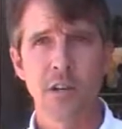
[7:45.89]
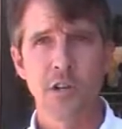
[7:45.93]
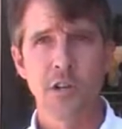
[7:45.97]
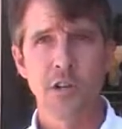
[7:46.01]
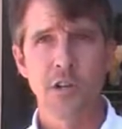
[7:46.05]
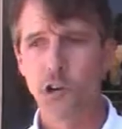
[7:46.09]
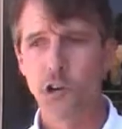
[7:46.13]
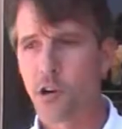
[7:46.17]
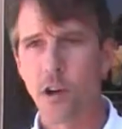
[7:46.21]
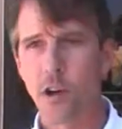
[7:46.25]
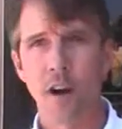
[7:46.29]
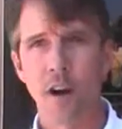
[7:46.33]

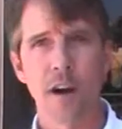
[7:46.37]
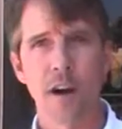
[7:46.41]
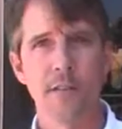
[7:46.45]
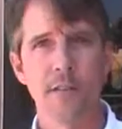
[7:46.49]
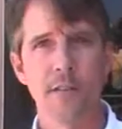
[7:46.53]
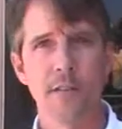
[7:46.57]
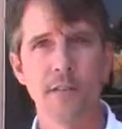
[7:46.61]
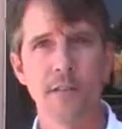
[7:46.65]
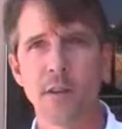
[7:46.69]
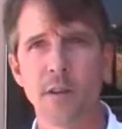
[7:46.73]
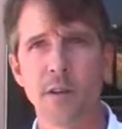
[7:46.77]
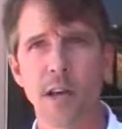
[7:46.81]

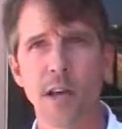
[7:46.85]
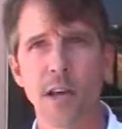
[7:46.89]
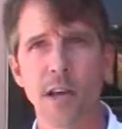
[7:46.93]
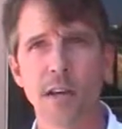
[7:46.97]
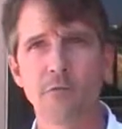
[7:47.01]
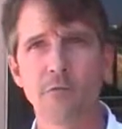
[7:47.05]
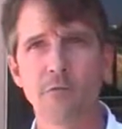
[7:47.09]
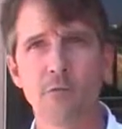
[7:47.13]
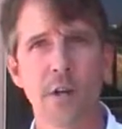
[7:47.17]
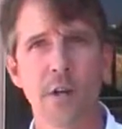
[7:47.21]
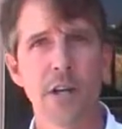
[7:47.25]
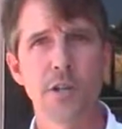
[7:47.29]
Chertoff
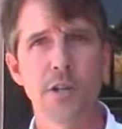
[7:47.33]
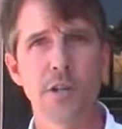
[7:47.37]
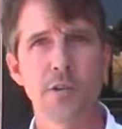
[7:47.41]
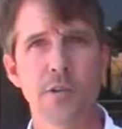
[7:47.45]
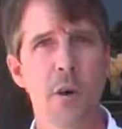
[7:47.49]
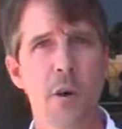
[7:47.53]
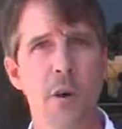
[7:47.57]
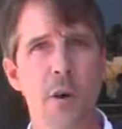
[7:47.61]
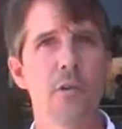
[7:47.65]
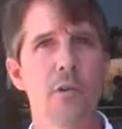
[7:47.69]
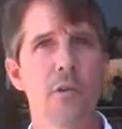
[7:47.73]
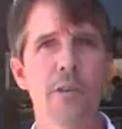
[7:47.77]
and Ridge
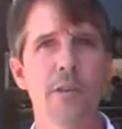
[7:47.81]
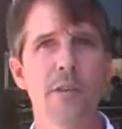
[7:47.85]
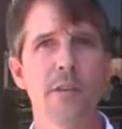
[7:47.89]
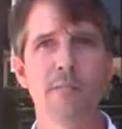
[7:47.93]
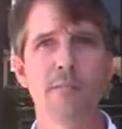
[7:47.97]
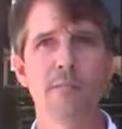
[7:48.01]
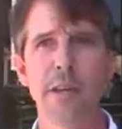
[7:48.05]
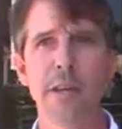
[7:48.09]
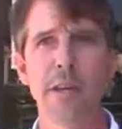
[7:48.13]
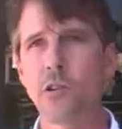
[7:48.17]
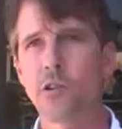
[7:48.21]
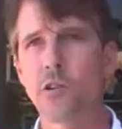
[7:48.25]
both have
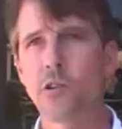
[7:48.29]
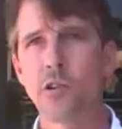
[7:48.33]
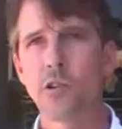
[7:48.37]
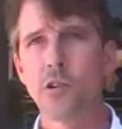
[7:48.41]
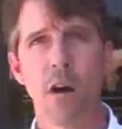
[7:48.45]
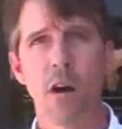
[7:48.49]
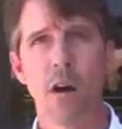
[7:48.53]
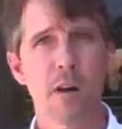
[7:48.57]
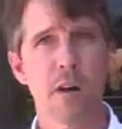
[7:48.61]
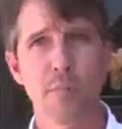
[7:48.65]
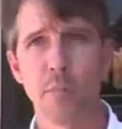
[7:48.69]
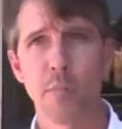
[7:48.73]
made their
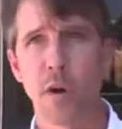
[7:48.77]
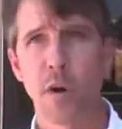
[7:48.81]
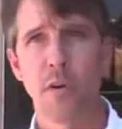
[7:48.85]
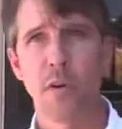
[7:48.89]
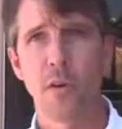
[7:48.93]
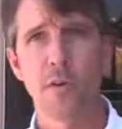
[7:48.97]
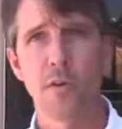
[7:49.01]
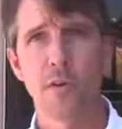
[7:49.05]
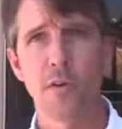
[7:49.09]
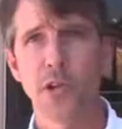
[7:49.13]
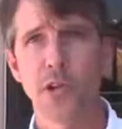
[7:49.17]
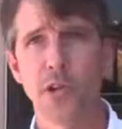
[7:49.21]
dog and
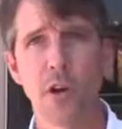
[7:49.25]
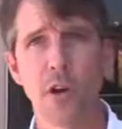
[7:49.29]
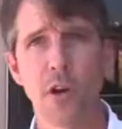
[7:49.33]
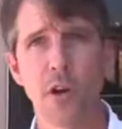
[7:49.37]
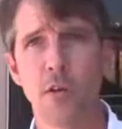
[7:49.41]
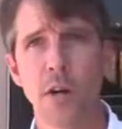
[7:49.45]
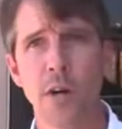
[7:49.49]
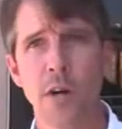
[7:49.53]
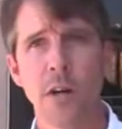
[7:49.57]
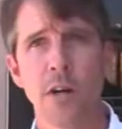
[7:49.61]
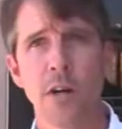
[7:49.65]
pony show